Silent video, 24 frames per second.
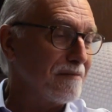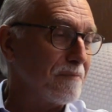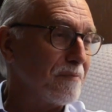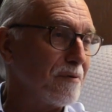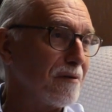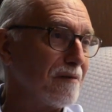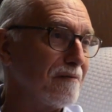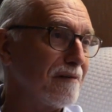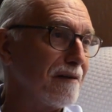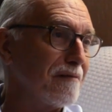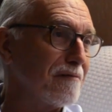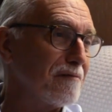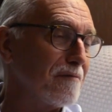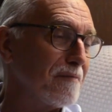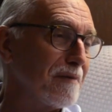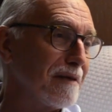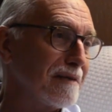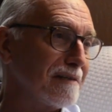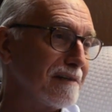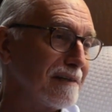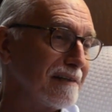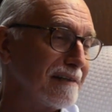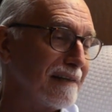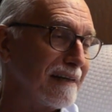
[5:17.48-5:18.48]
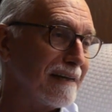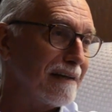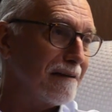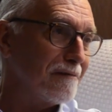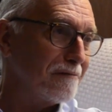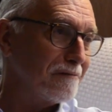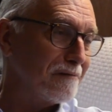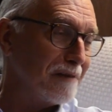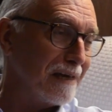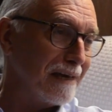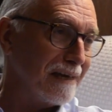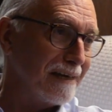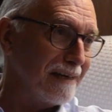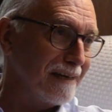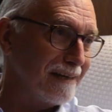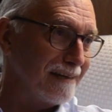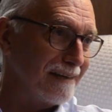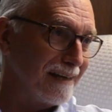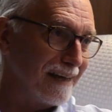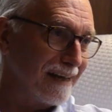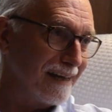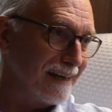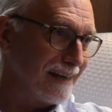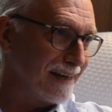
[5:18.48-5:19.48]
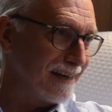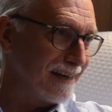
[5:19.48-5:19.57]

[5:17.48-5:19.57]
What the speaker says: provavelmente ainda na UTI, né?